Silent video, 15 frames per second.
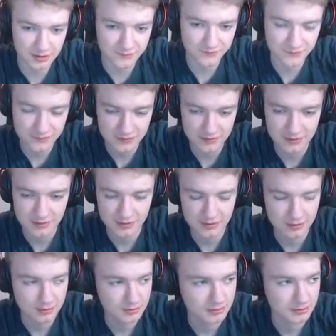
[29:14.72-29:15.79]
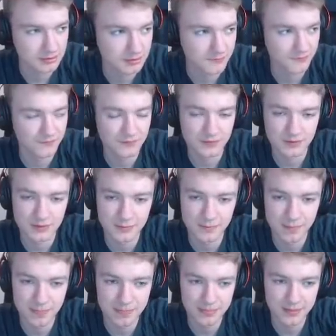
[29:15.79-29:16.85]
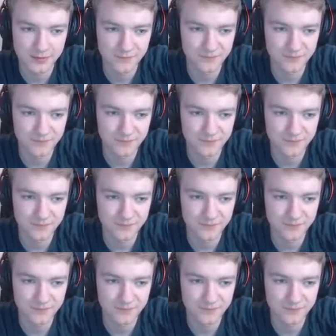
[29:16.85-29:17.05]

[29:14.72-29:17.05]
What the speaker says: Dream after lights. I came in on Corpse